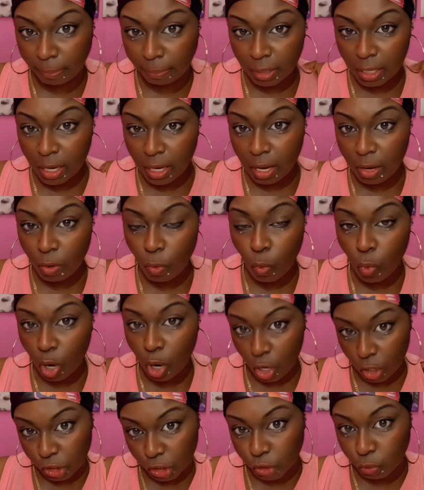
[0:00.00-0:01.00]
people in the
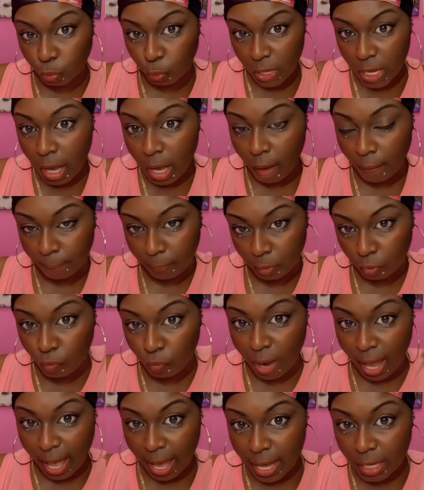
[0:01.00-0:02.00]
worst way.
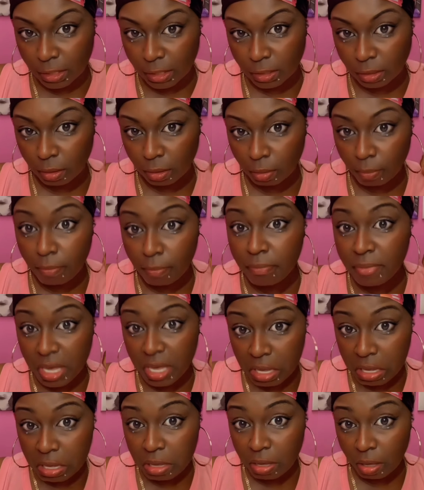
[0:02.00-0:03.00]
Right?
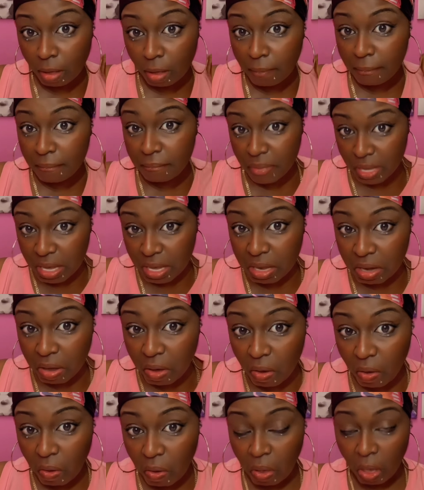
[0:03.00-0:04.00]
Me
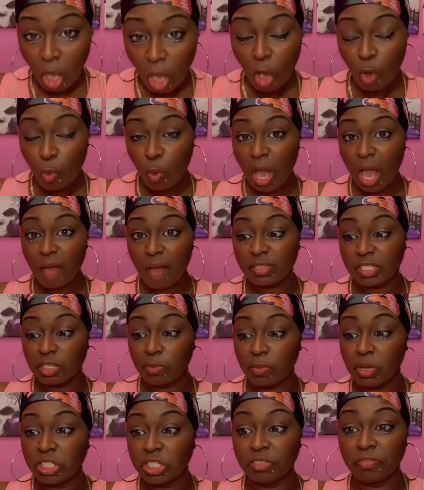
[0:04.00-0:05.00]
no. We have
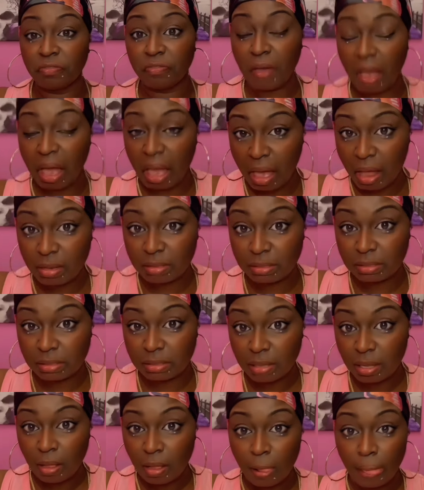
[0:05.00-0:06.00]
so much
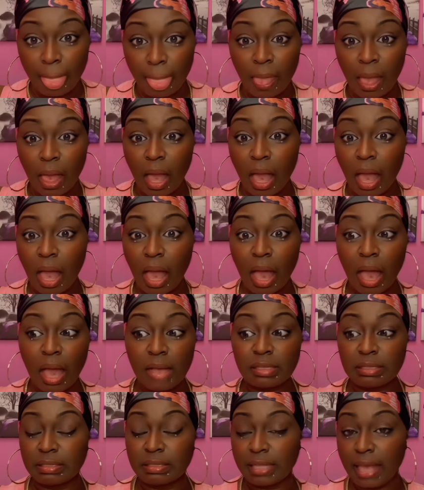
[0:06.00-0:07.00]
fault.
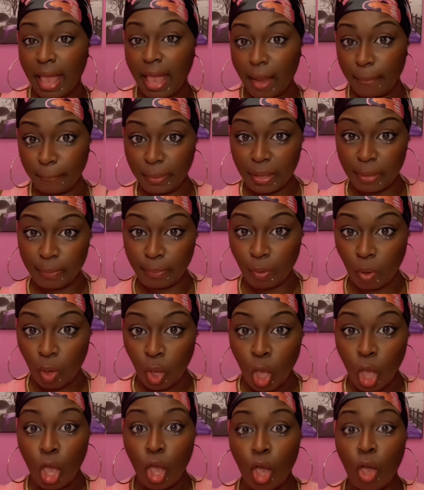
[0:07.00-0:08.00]
I style
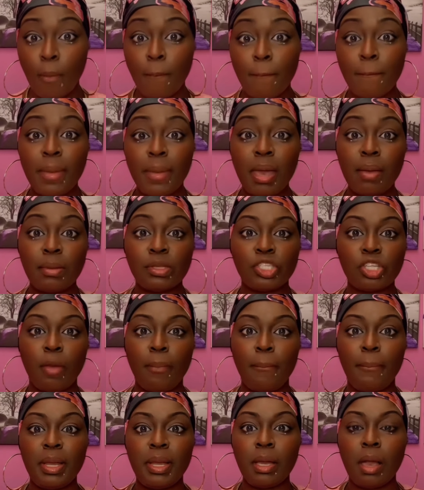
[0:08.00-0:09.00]
people. Me,
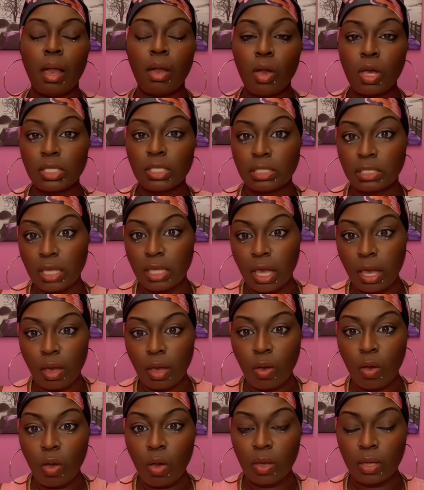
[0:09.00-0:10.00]
so Blinga go
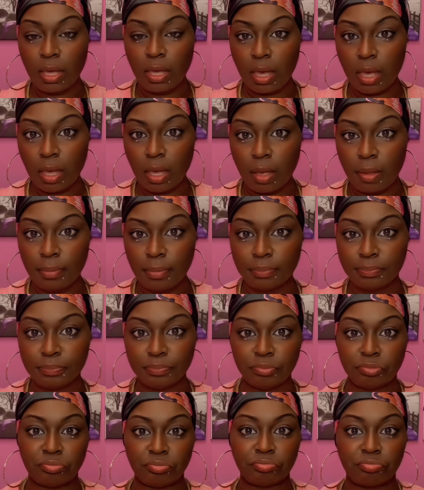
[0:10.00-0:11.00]
say, okay.
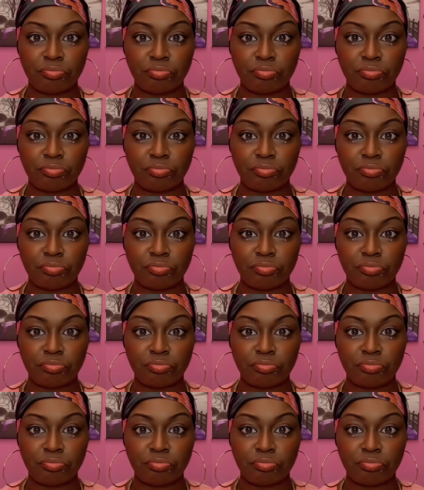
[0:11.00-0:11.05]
